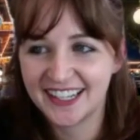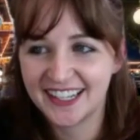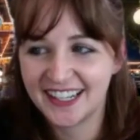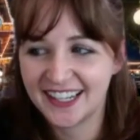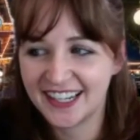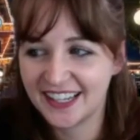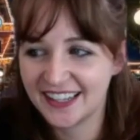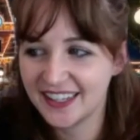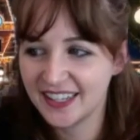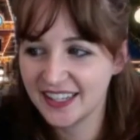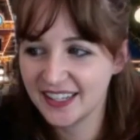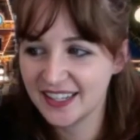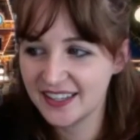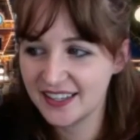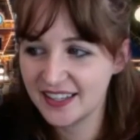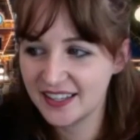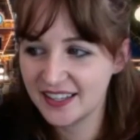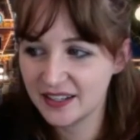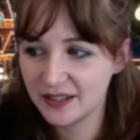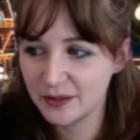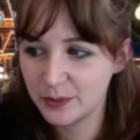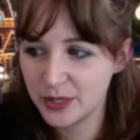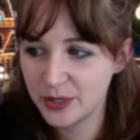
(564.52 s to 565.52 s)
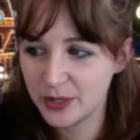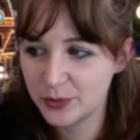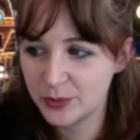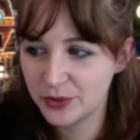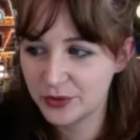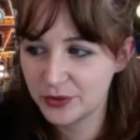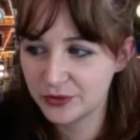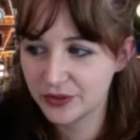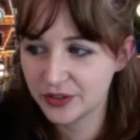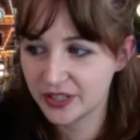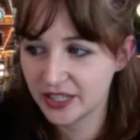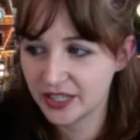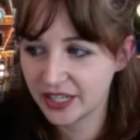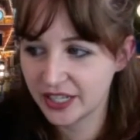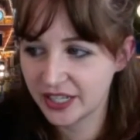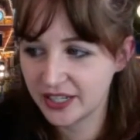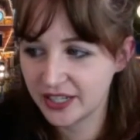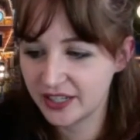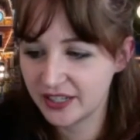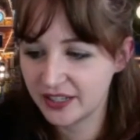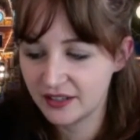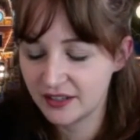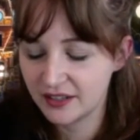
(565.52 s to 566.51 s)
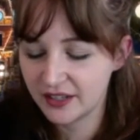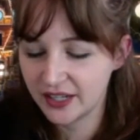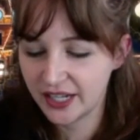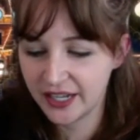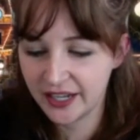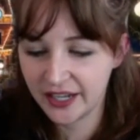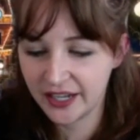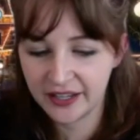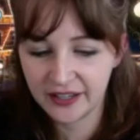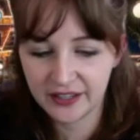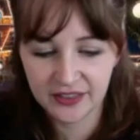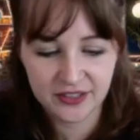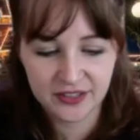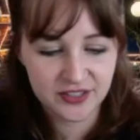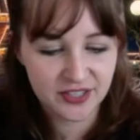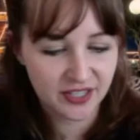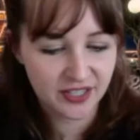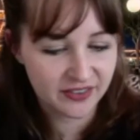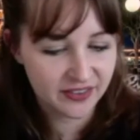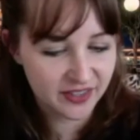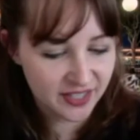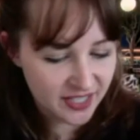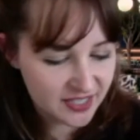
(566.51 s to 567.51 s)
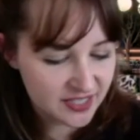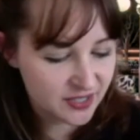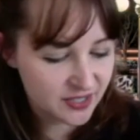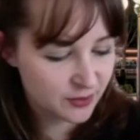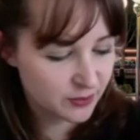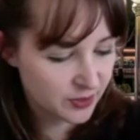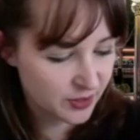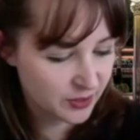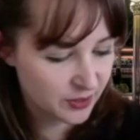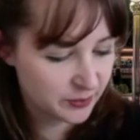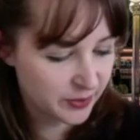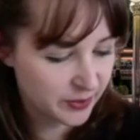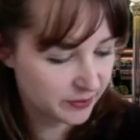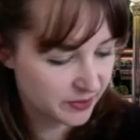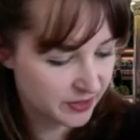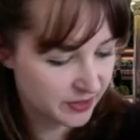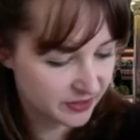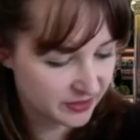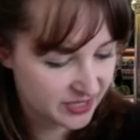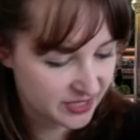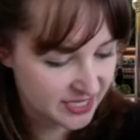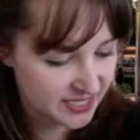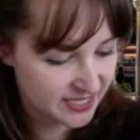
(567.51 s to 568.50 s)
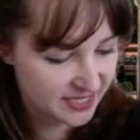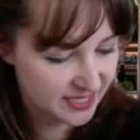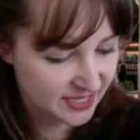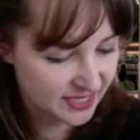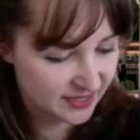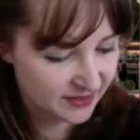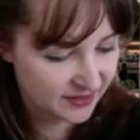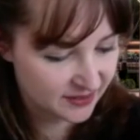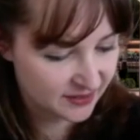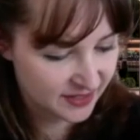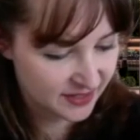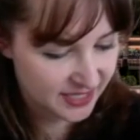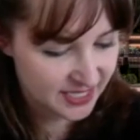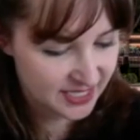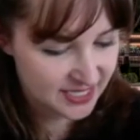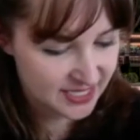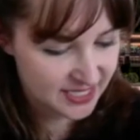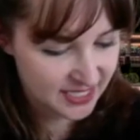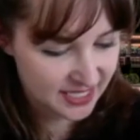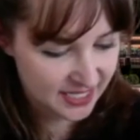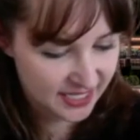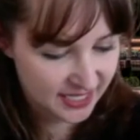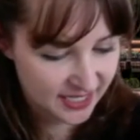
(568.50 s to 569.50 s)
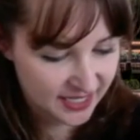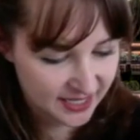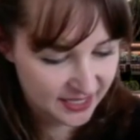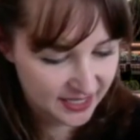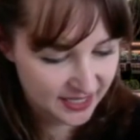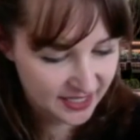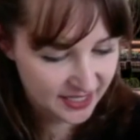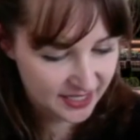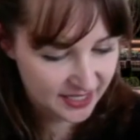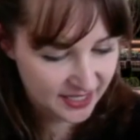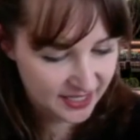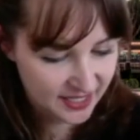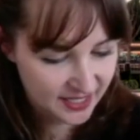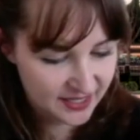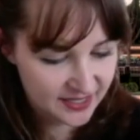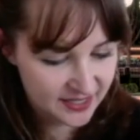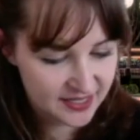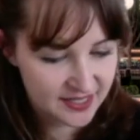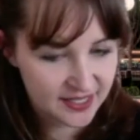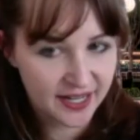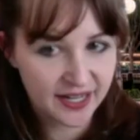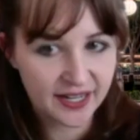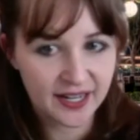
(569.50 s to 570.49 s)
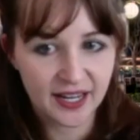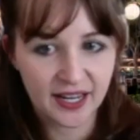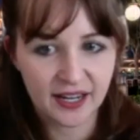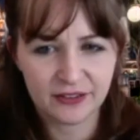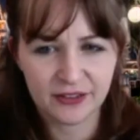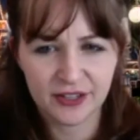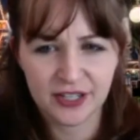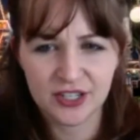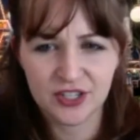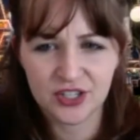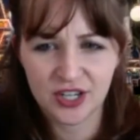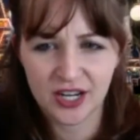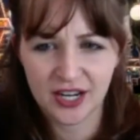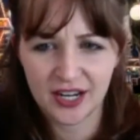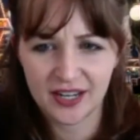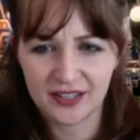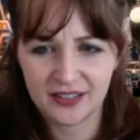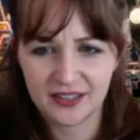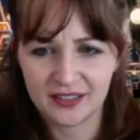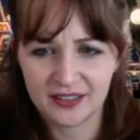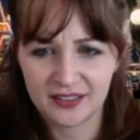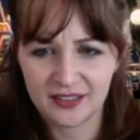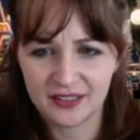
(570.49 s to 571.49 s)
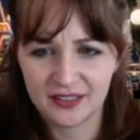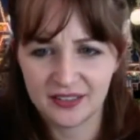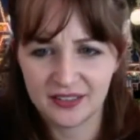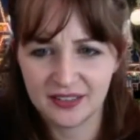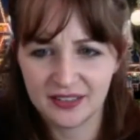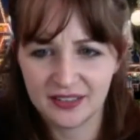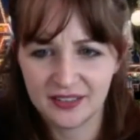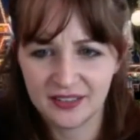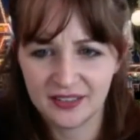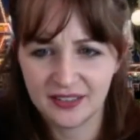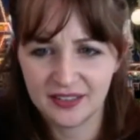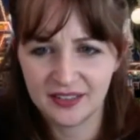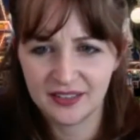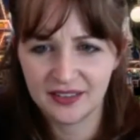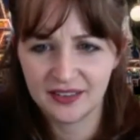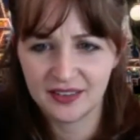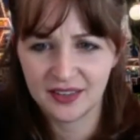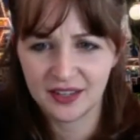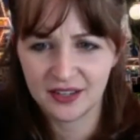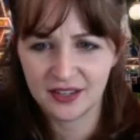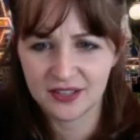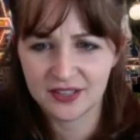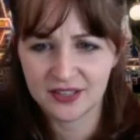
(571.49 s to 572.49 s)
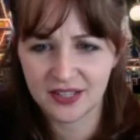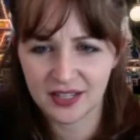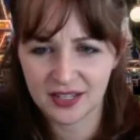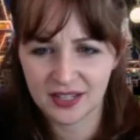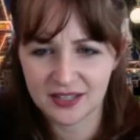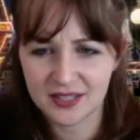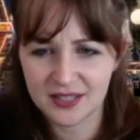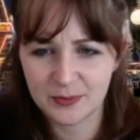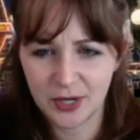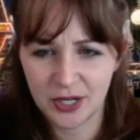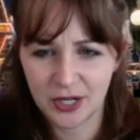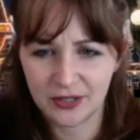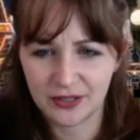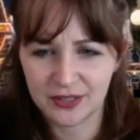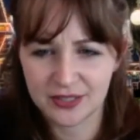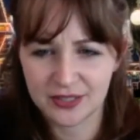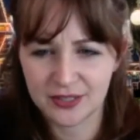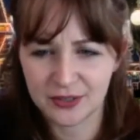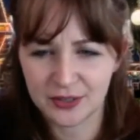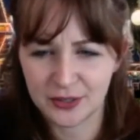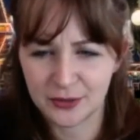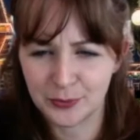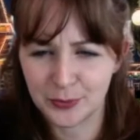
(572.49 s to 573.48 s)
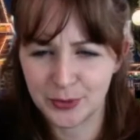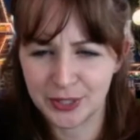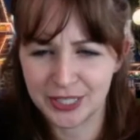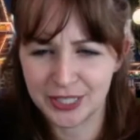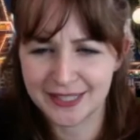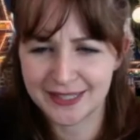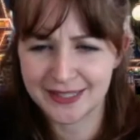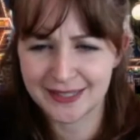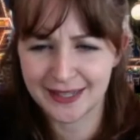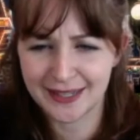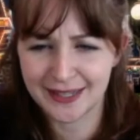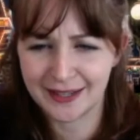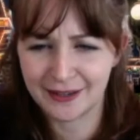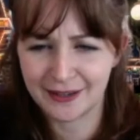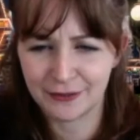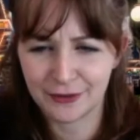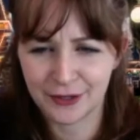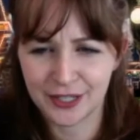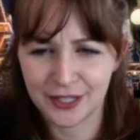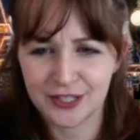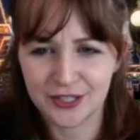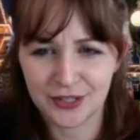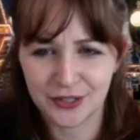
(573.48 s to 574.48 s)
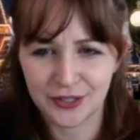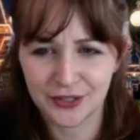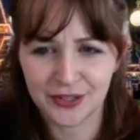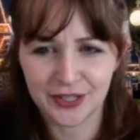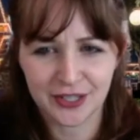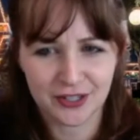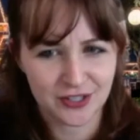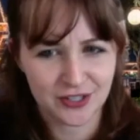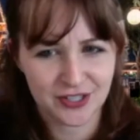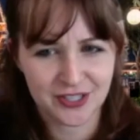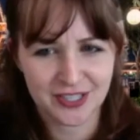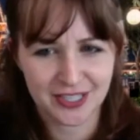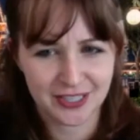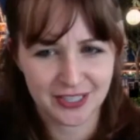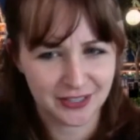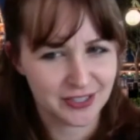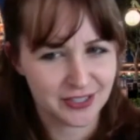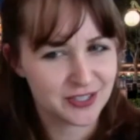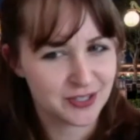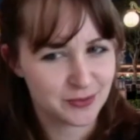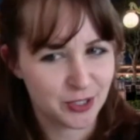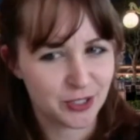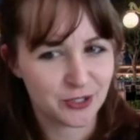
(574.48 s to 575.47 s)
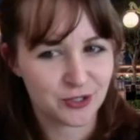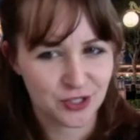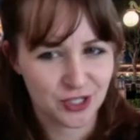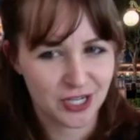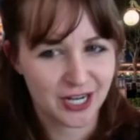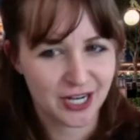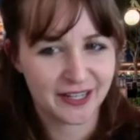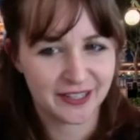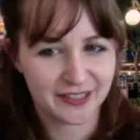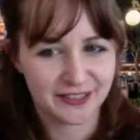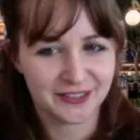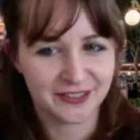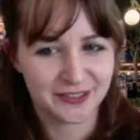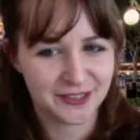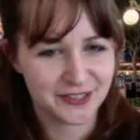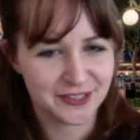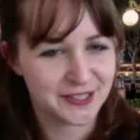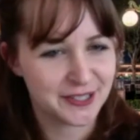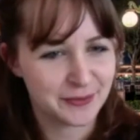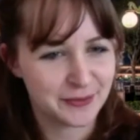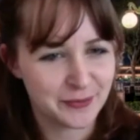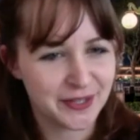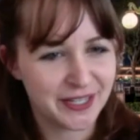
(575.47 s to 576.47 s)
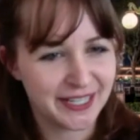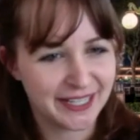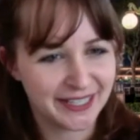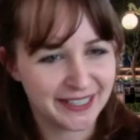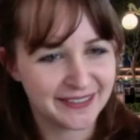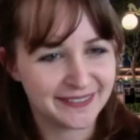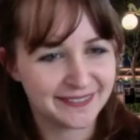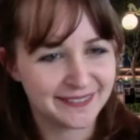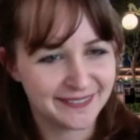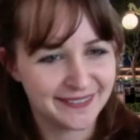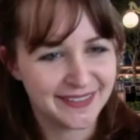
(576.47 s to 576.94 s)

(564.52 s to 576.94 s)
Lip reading: I think a lot of people forget. I think it's a quote by Walt Disney where he's like, inside every child, there's like a small adult, but inside every adult, there's still a small child or something.